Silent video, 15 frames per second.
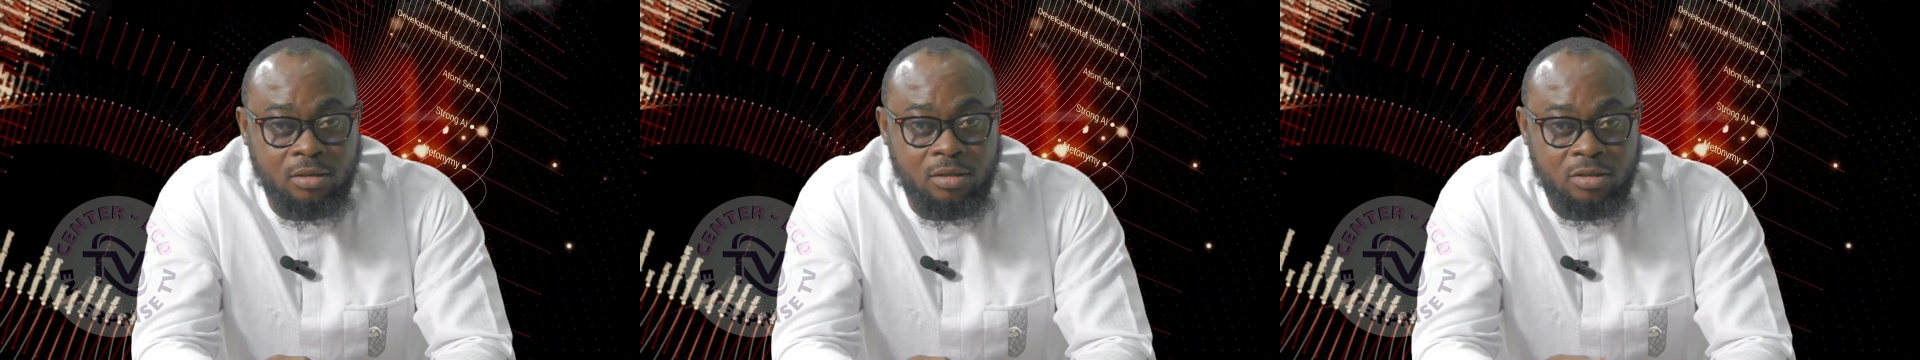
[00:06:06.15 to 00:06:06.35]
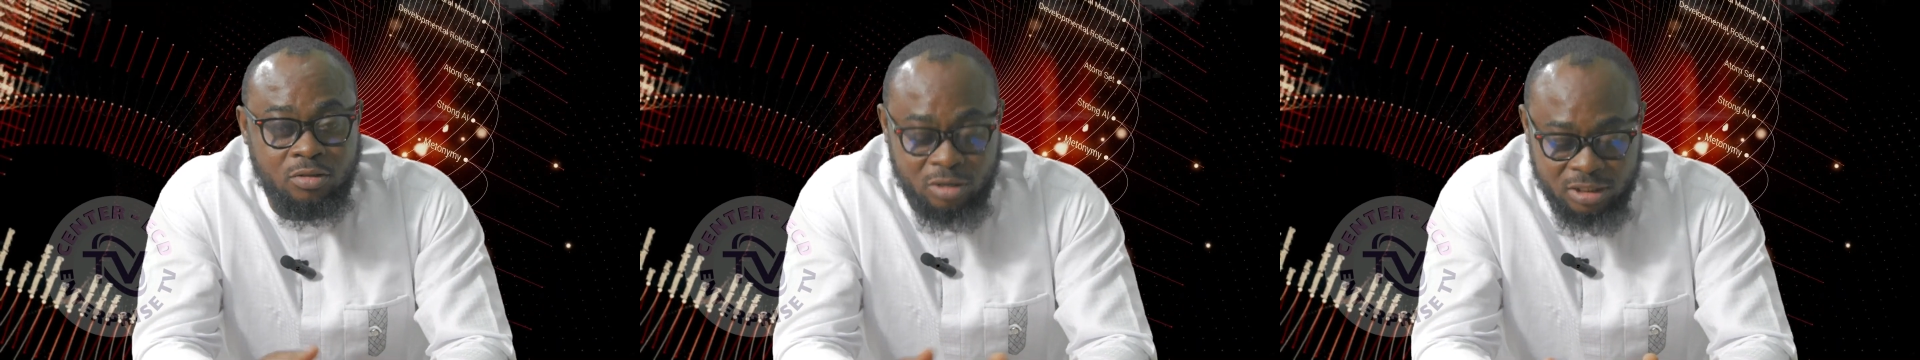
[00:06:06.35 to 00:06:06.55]

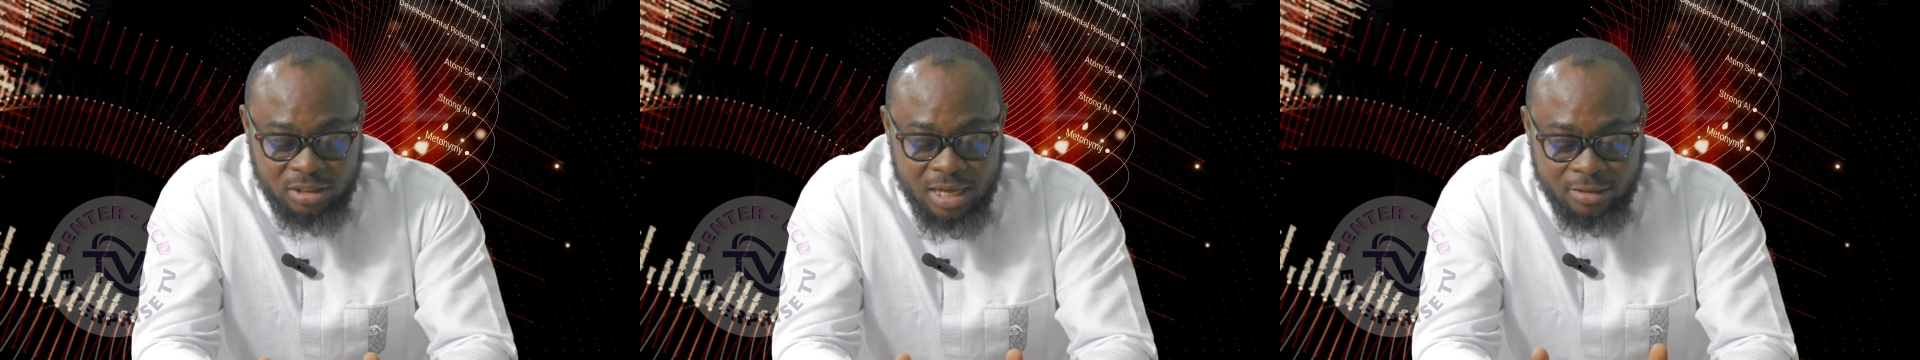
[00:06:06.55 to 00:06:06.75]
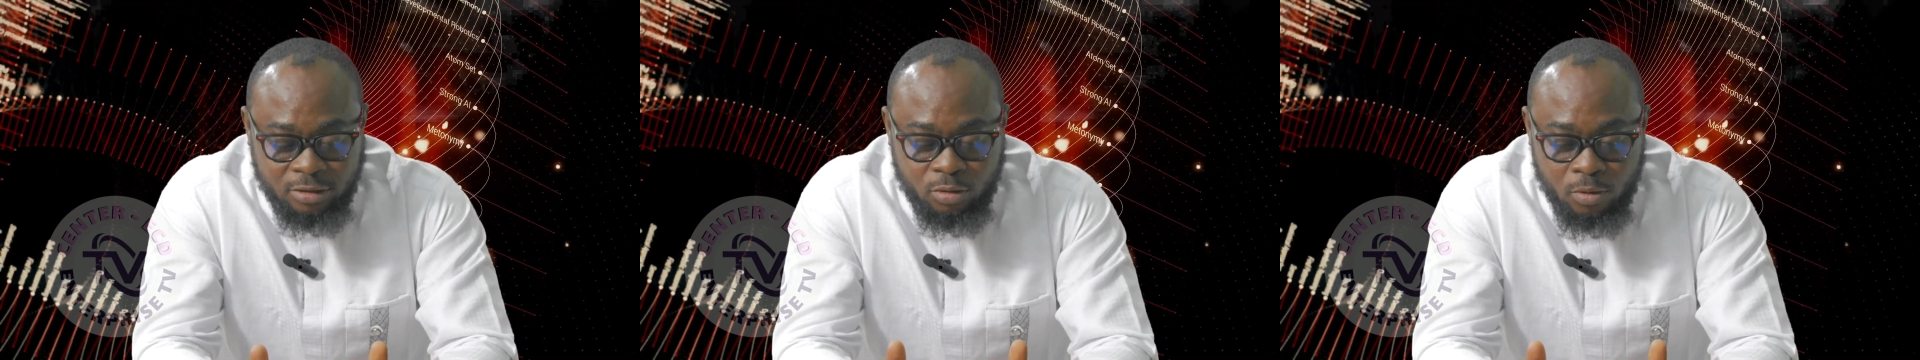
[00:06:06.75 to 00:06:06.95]
You
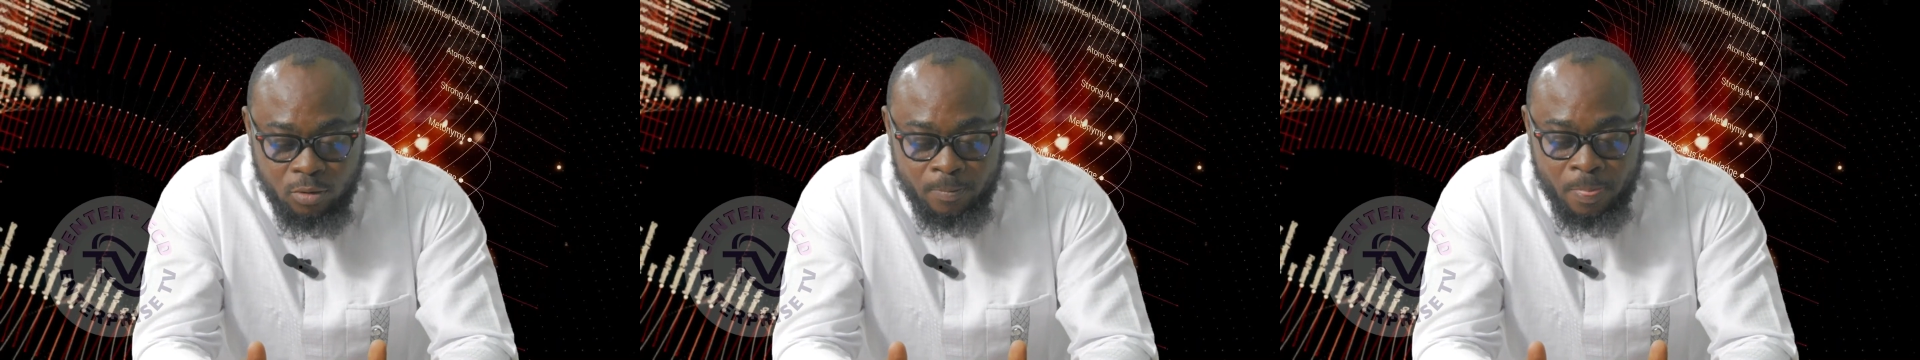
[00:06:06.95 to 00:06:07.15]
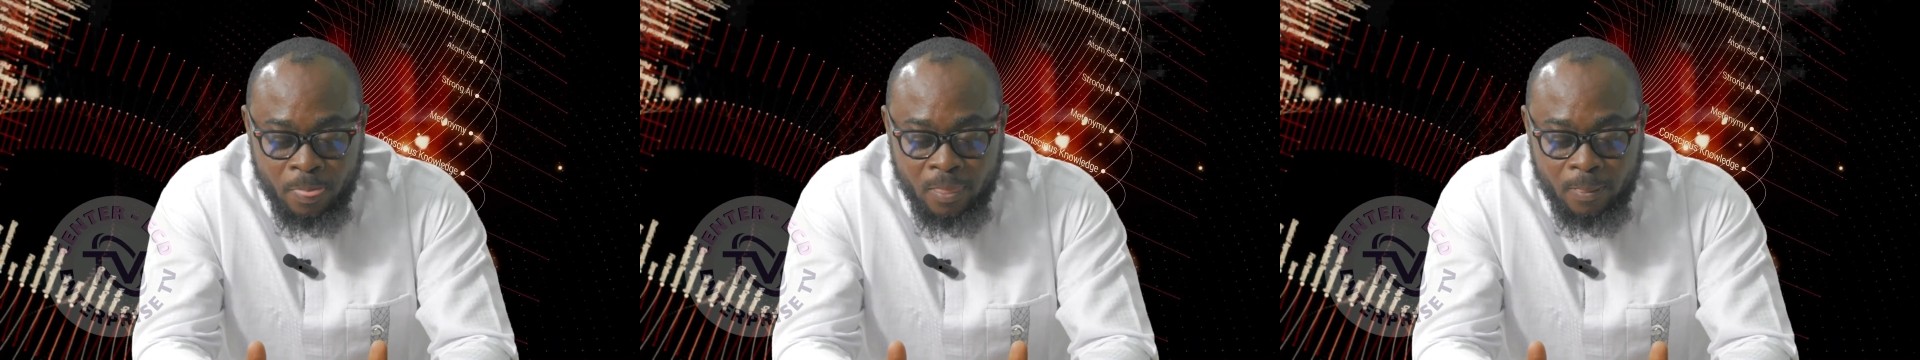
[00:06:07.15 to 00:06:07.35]
understand?
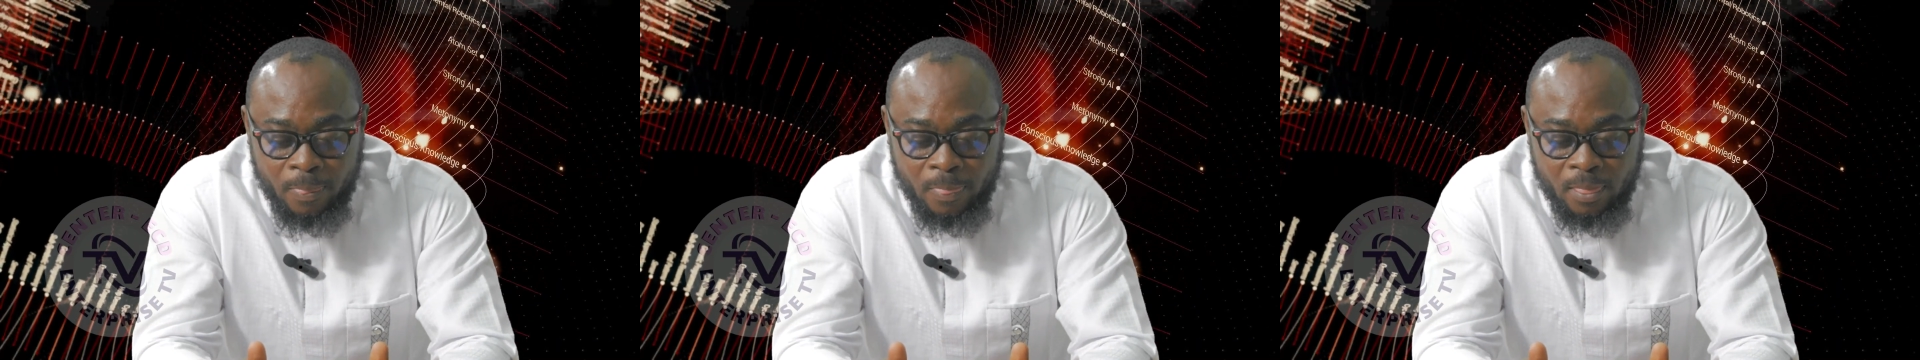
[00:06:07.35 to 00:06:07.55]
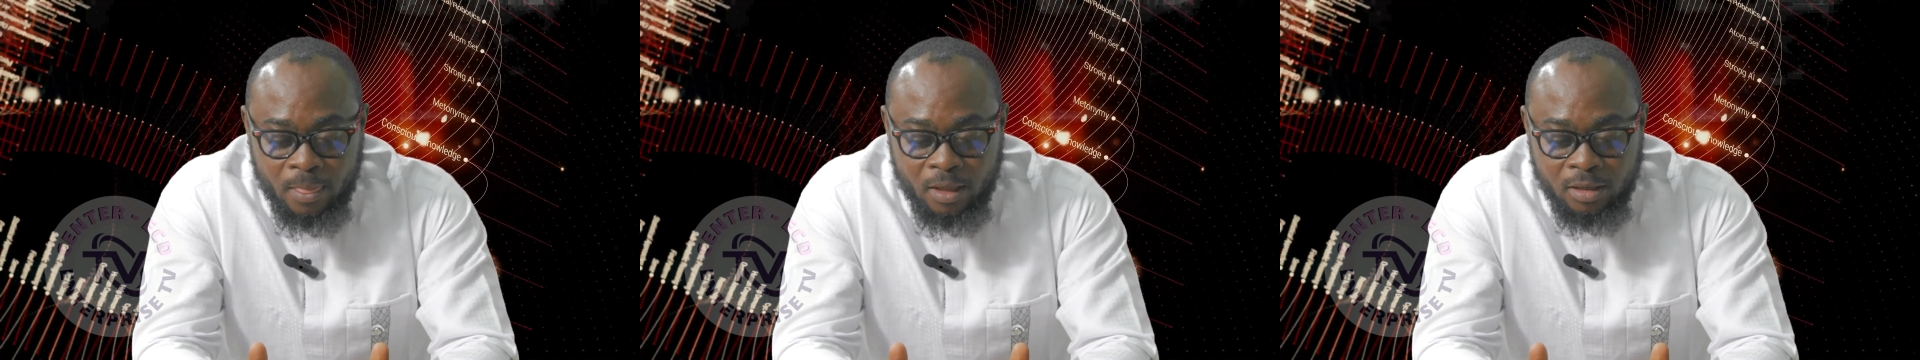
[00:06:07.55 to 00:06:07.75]
So
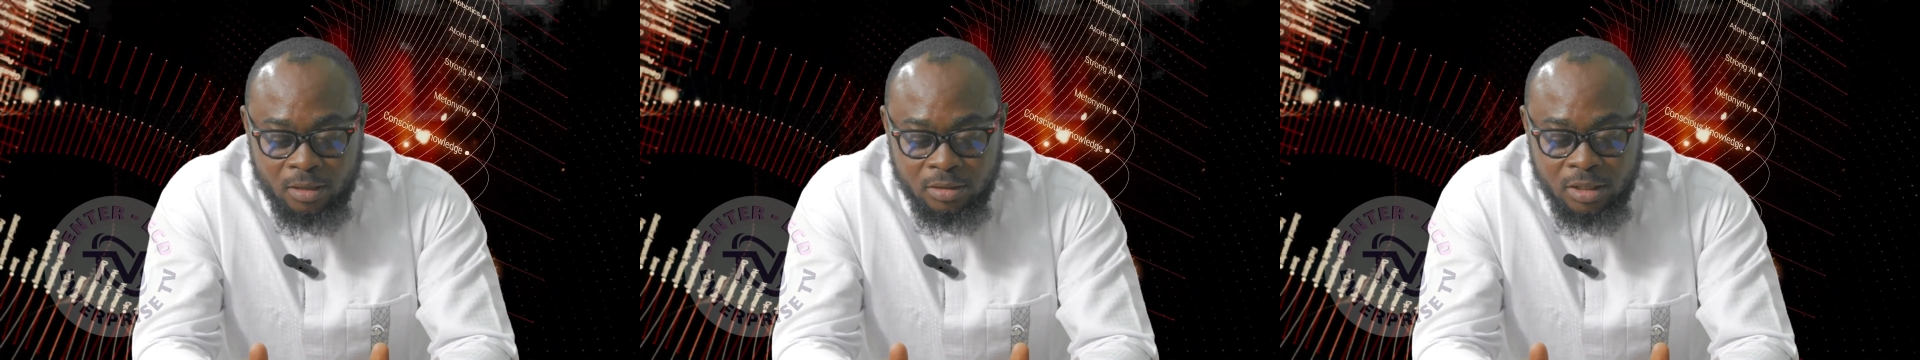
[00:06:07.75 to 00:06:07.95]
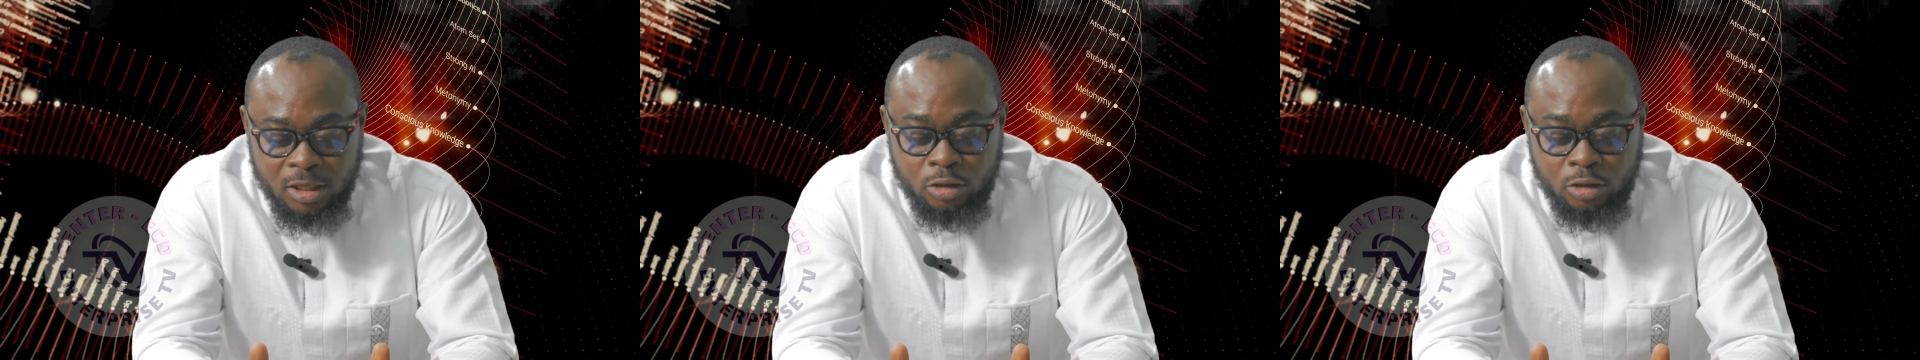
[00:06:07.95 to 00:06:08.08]
they